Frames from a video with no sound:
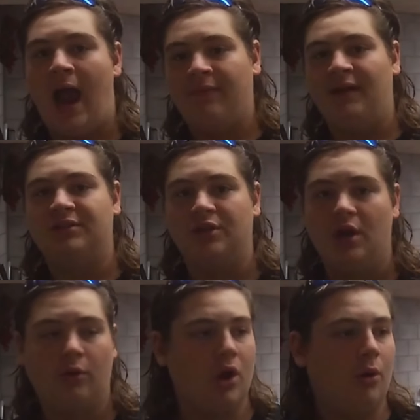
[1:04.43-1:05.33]
I like to,
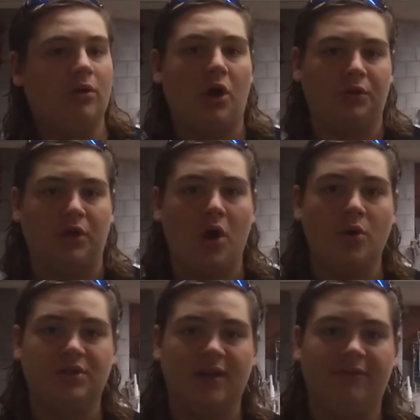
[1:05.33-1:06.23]
go along the
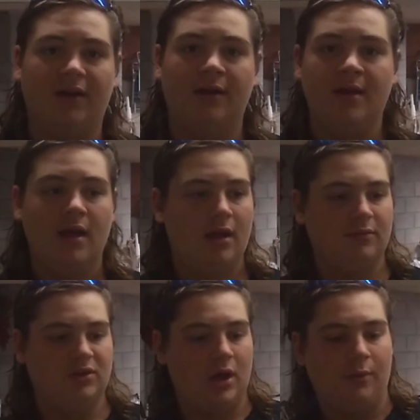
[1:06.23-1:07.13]
coast of a
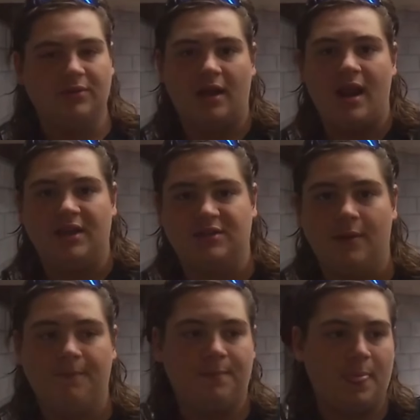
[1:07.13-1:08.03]

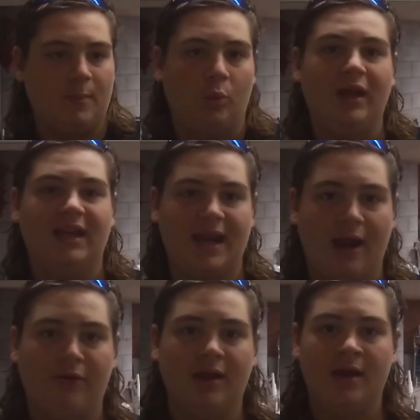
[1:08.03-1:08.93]
nice weeded
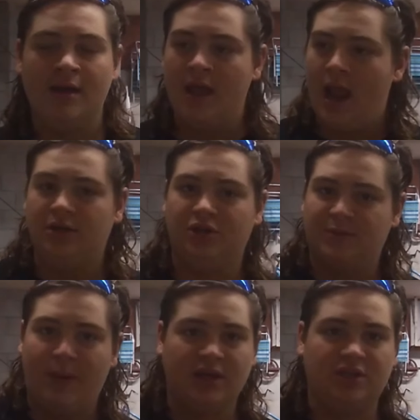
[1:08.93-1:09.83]
area and
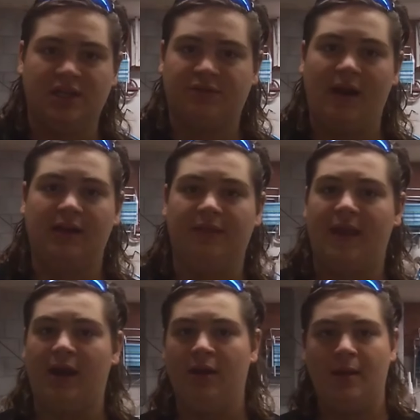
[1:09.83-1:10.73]
just pitch this right in
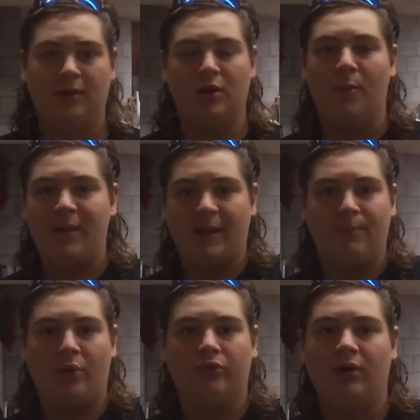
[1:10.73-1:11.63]
there,
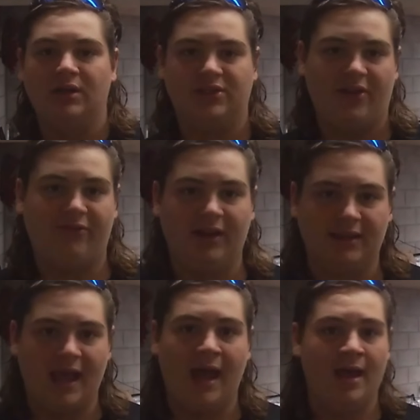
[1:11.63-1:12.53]
big bulrush, stuff
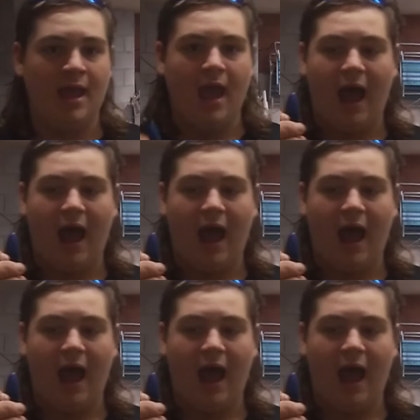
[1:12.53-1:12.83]
like that.